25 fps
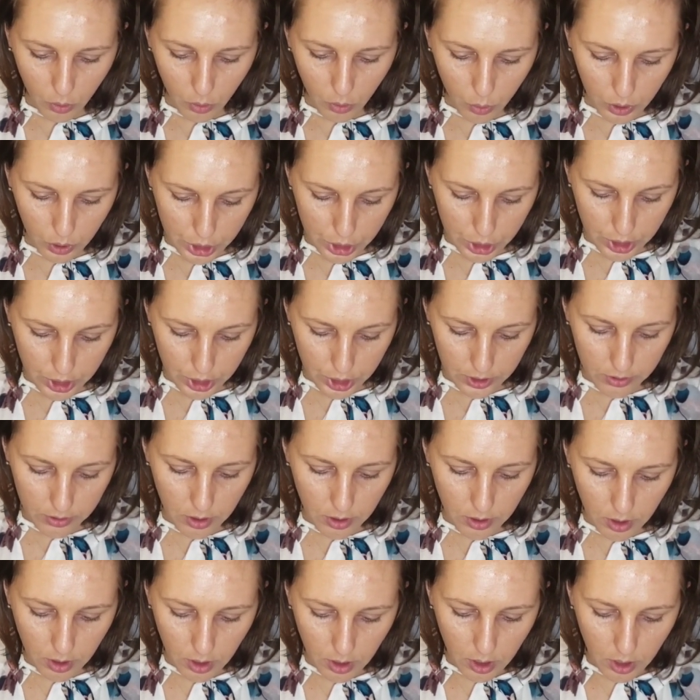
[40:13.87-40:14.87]
Question.
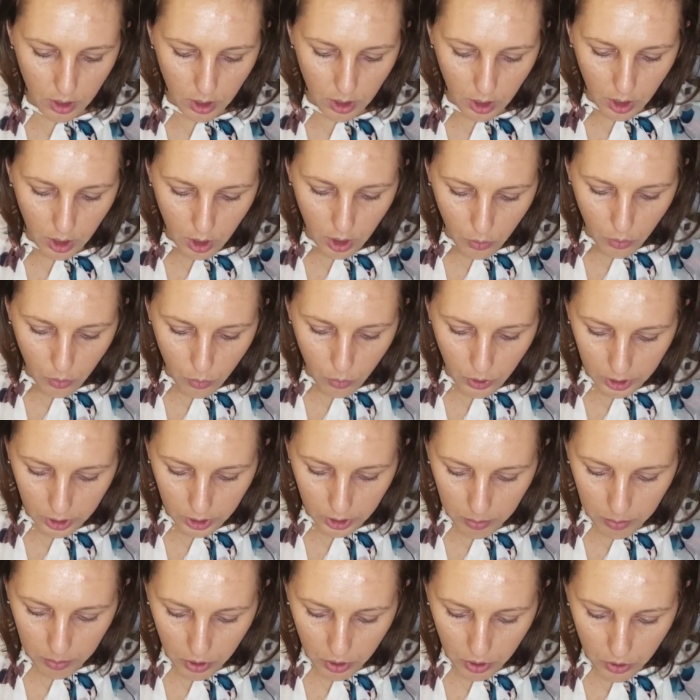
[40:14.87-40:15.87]
What
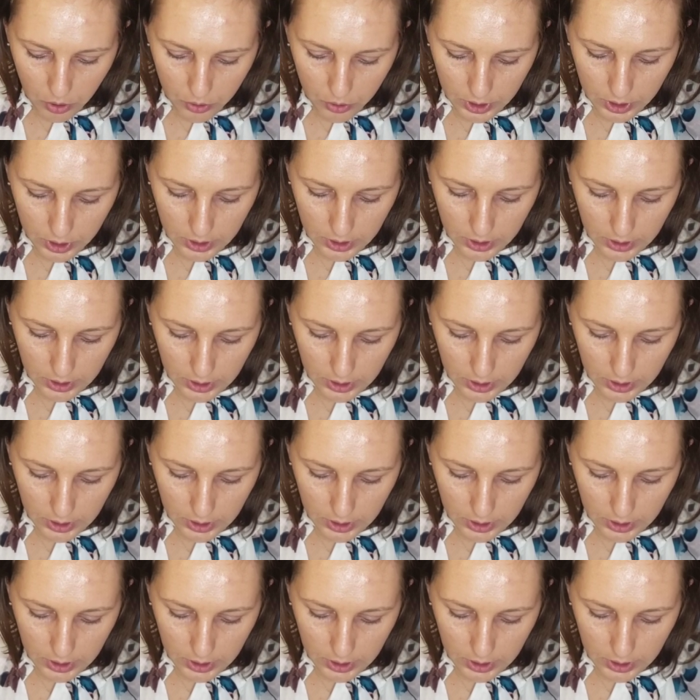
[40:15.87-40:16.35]
component